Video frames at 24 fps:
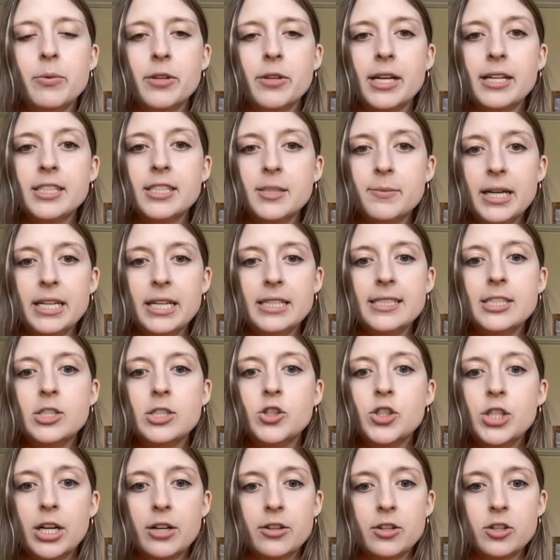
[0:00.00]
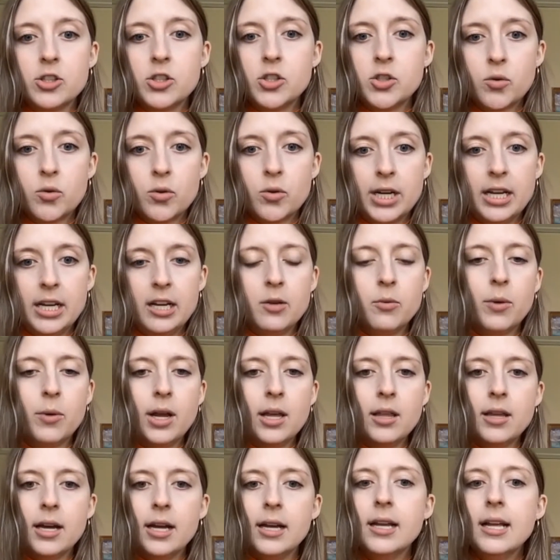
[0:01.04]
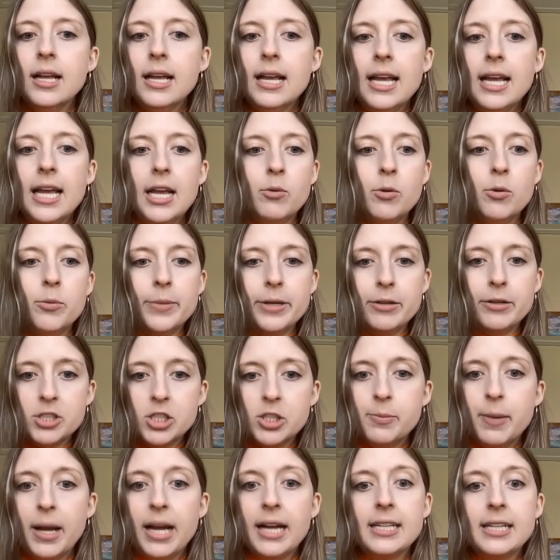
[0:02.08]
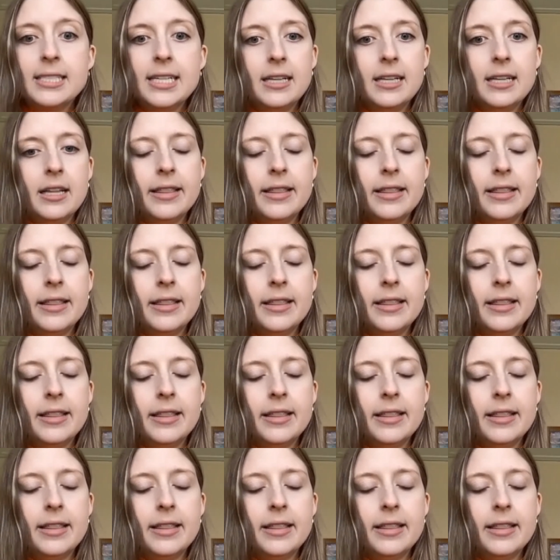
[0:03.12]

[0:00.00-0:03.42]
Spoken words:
that space to share their story in a way that it will be respected,